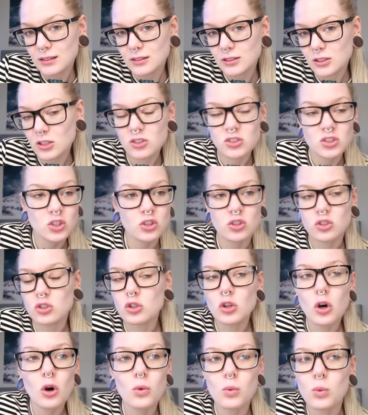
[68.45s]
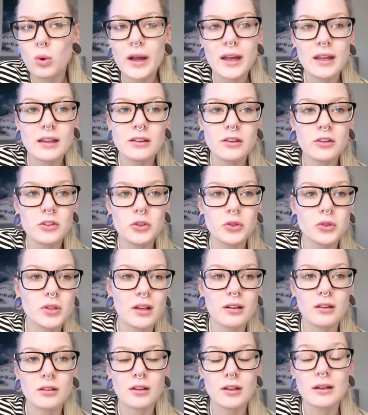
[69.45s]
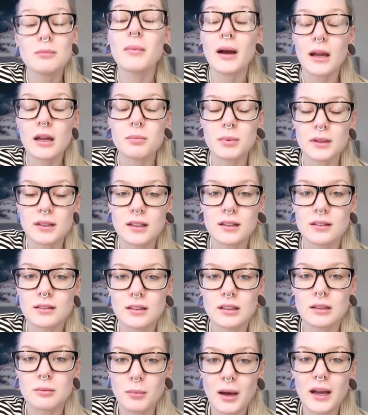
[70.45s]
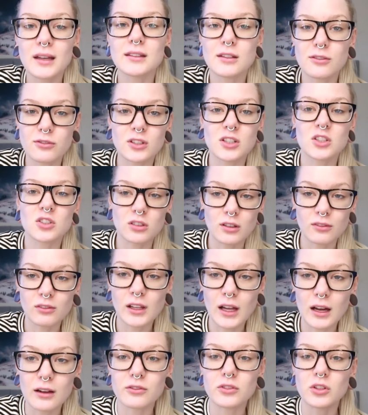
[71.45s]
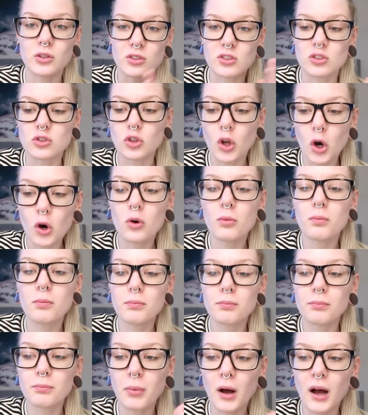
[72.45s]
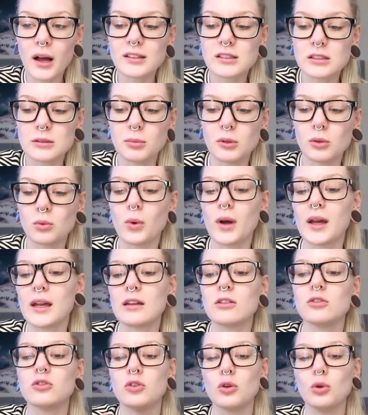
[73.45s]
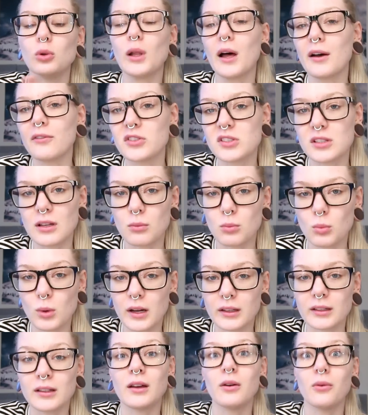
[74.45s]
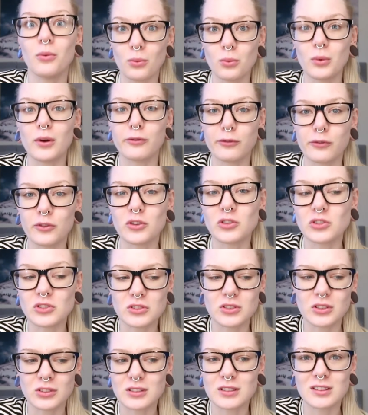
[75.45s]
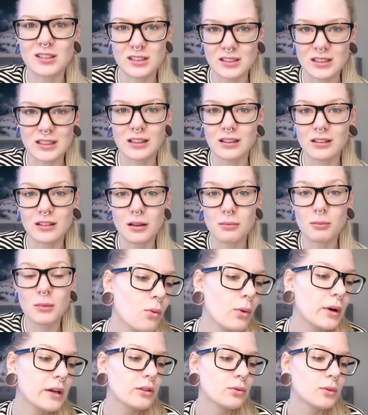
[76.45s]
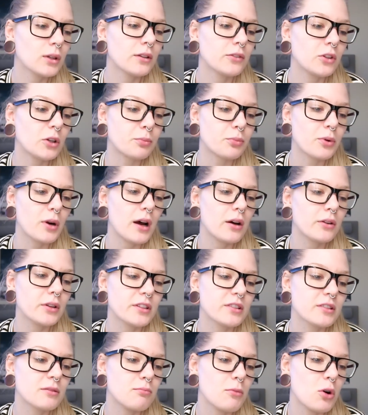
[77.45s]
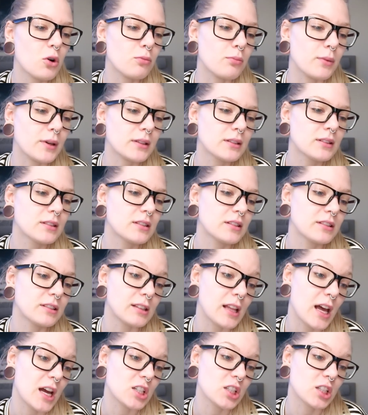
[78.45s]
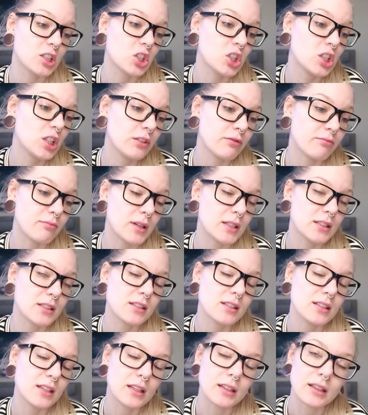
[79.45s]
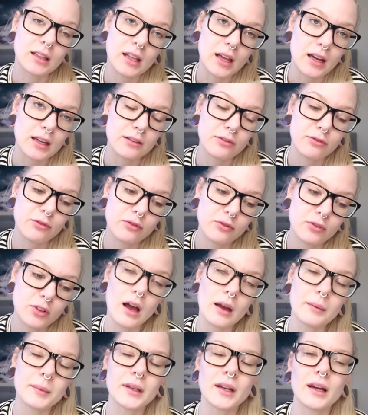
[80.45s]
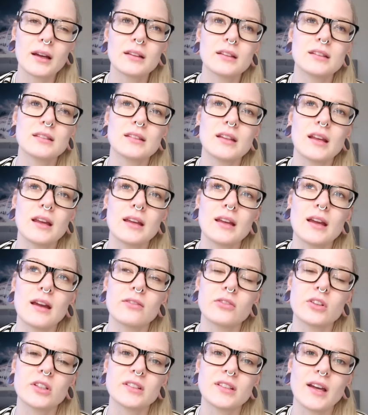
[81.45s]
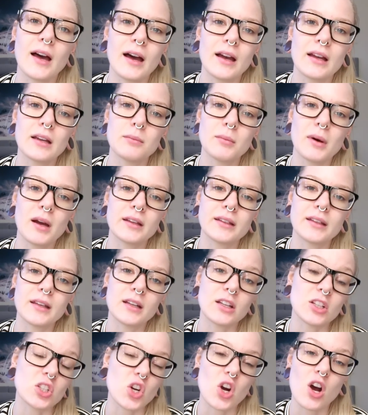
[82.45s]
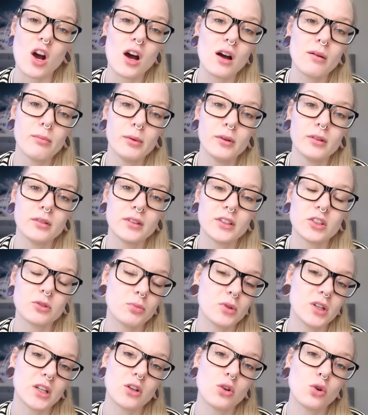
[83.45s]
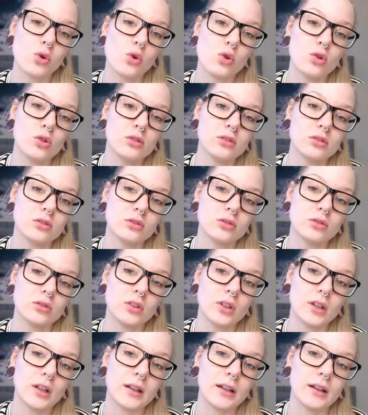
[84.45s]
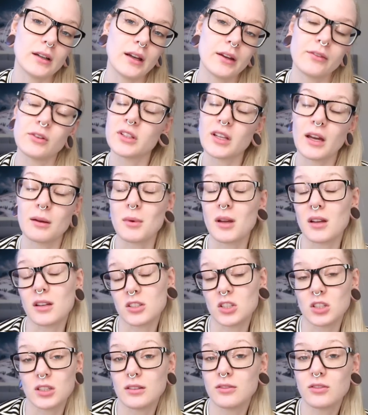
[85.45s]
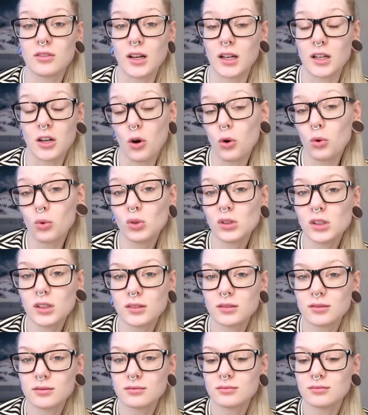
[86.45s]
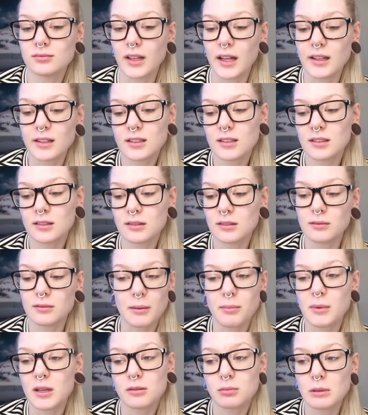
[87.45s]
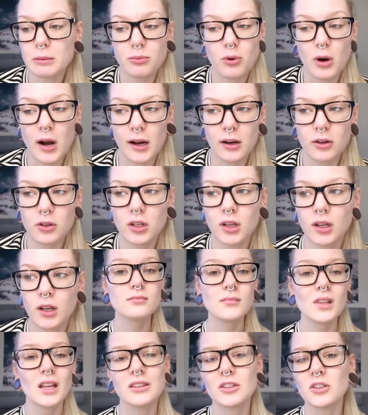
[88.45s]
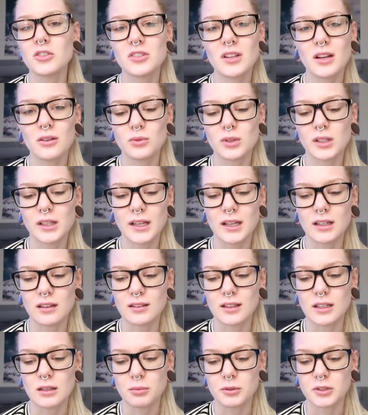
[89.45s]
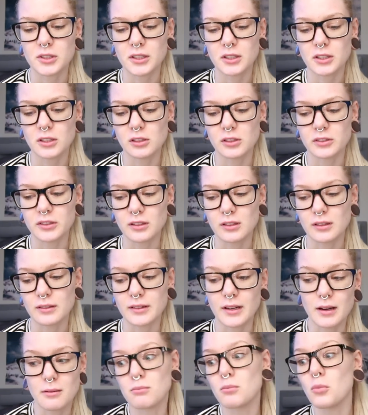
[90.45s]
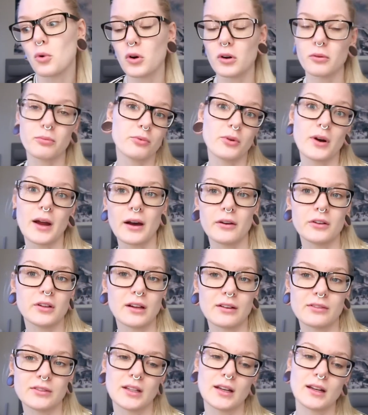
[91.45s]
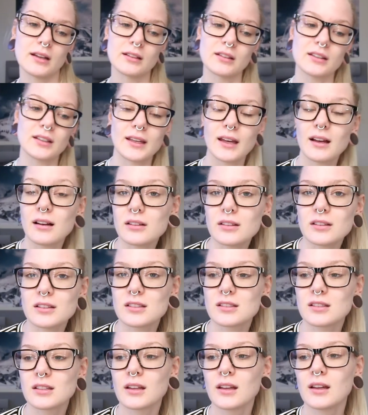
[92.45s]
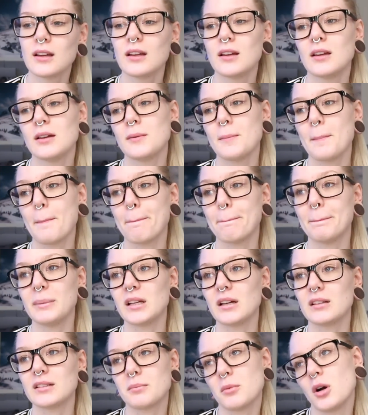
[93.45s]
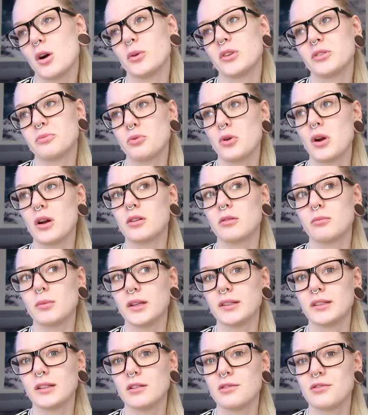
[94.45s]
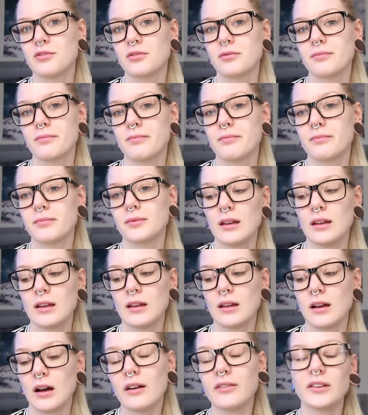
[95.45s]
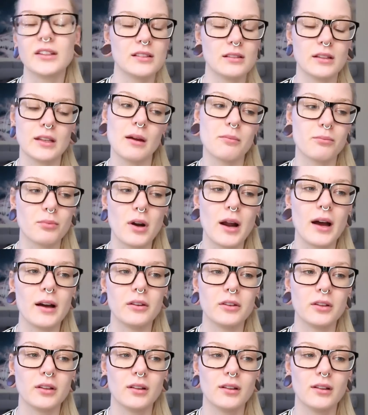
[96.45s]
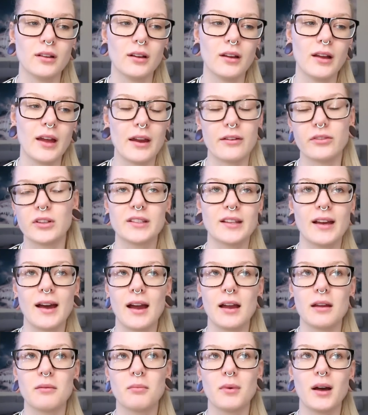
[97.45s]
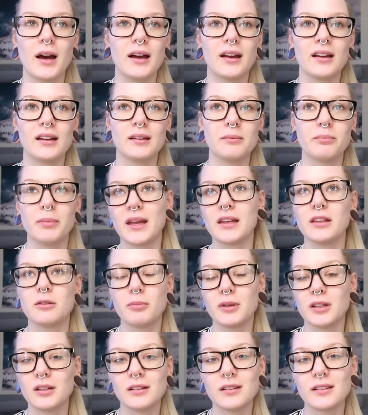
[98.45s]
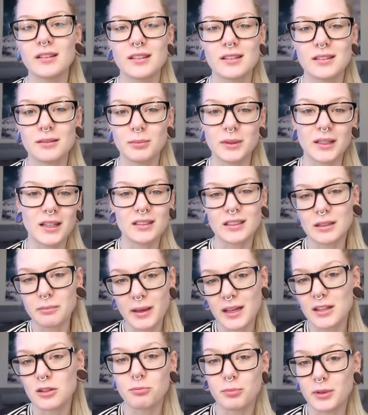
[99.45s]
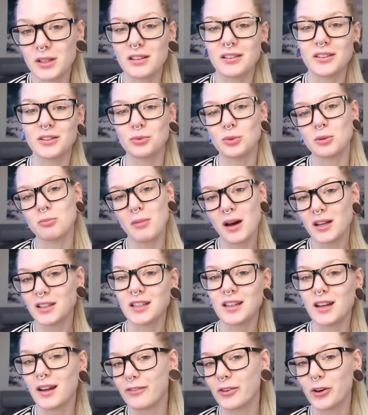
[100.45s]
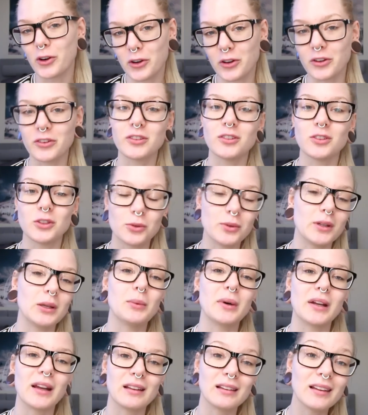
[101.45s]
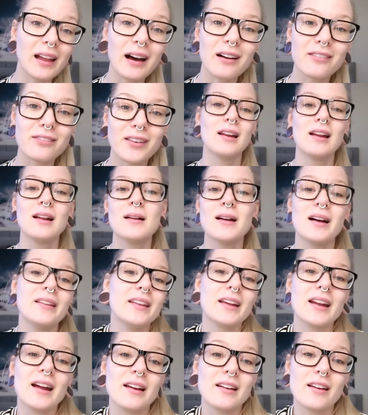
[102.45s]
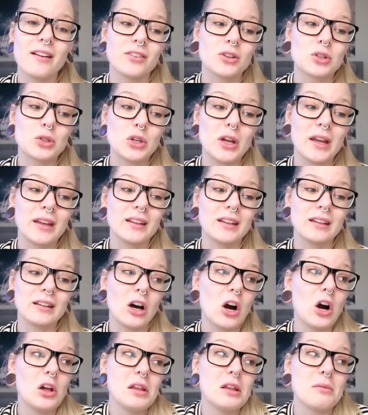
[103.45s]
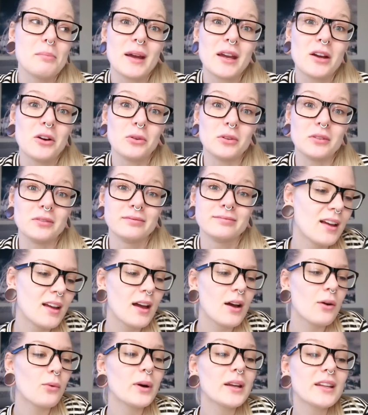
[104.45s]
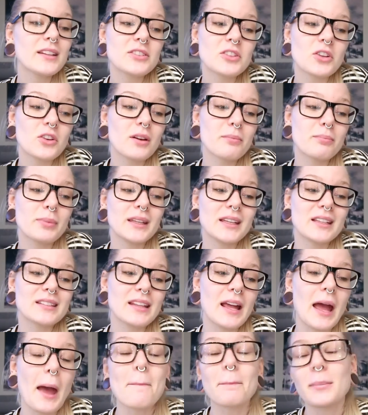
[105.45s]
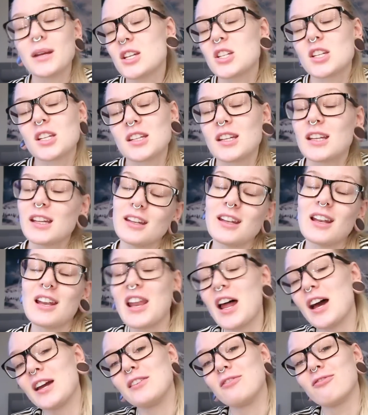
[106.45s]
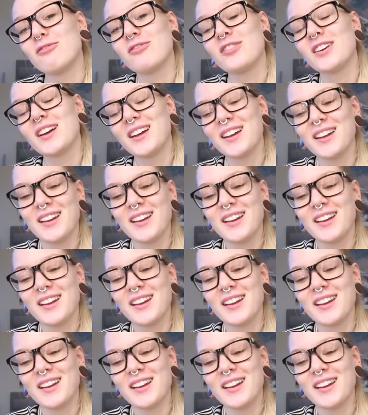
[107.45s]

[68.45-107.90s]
There's just no way you can, in my opinion, in my definition of love, there is no possible way to love someone when first just seeing them. What is one of your proudest moments slash achievements in life? I mean, I'd say every time I get a job, it's pretty cool. Every time I achieve a goal, that makes me proud. And there's not really anything in particular that I'm more proud of than anything else, because I'm always proud of myself. Obviously, I'm proud every time I pay the bills, because I pay the bills with money I've earned doing what I love and that I have created all on my own. What is your biggest ambition in life?